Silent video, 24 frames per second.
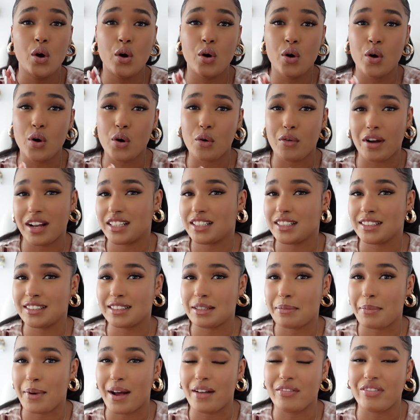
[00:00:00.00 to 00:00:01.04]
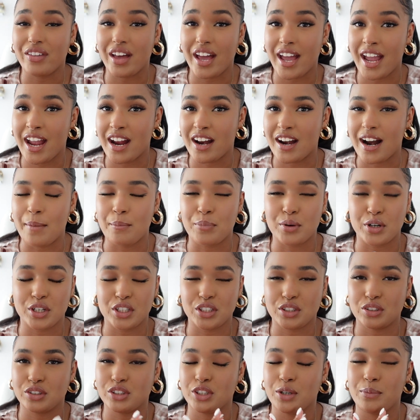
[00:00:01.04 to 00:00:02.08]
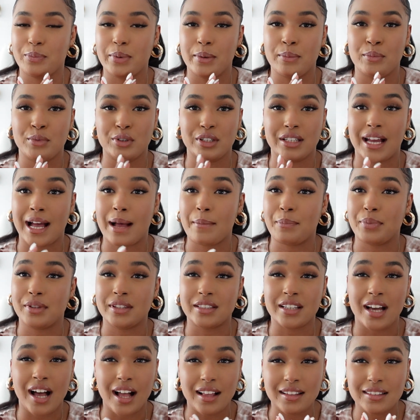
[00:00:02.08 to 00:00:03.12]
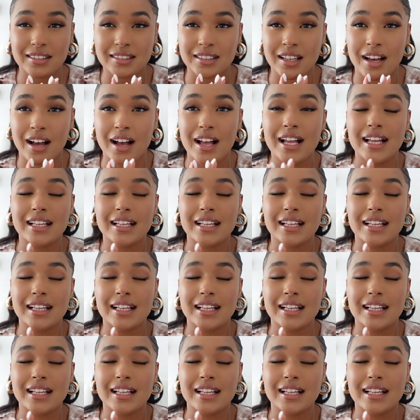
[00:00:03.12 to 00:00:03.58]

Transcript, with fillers: all questions about the hair i'm pretty sure they'll be more than happy to answer